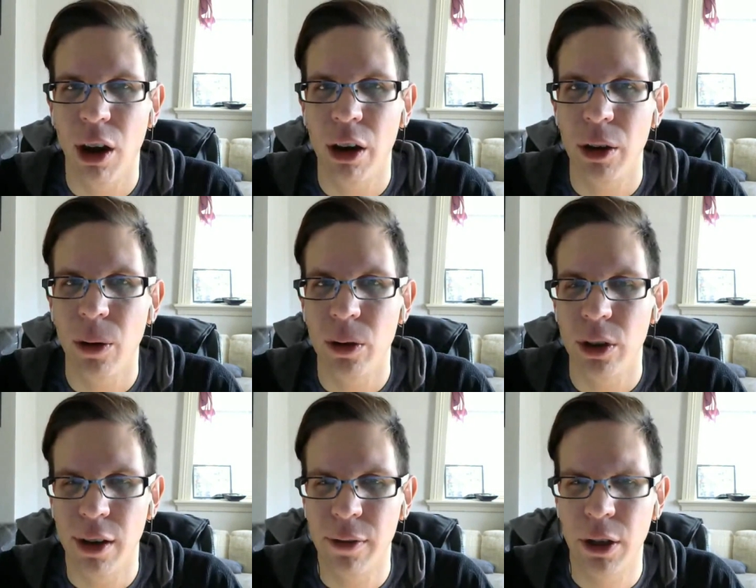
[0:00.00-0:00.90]
audio
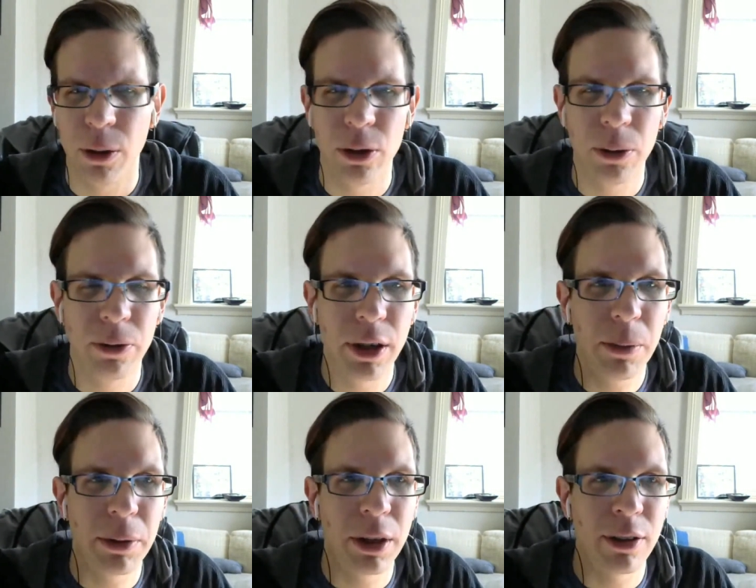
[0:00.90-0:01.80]
only of a YouTube
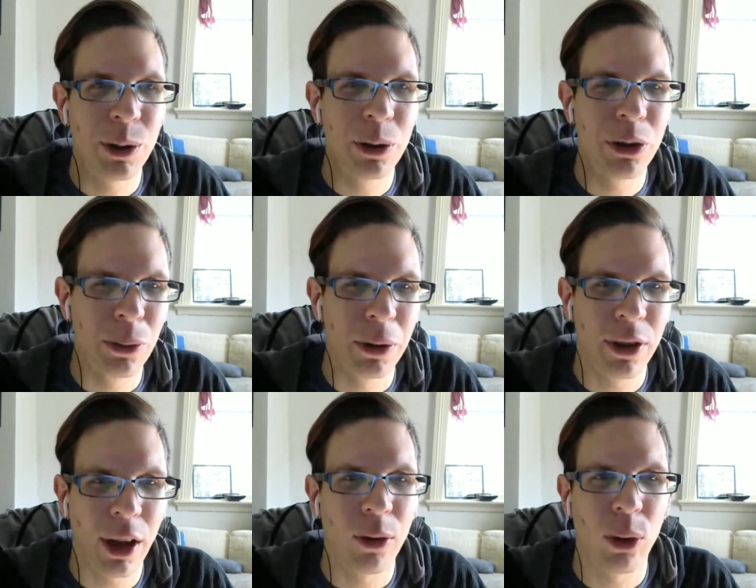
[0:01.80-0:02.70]
video because YouTube is
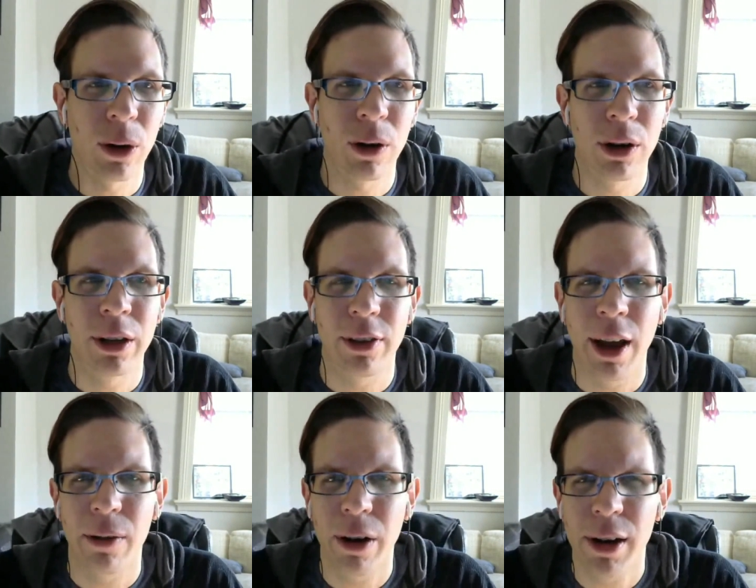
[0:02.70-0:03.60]
kind of where it's
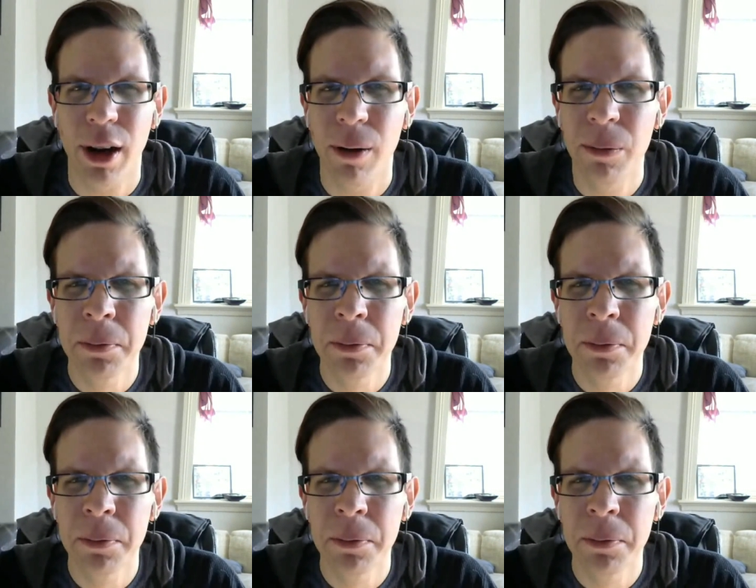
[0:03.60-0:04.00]
at right now.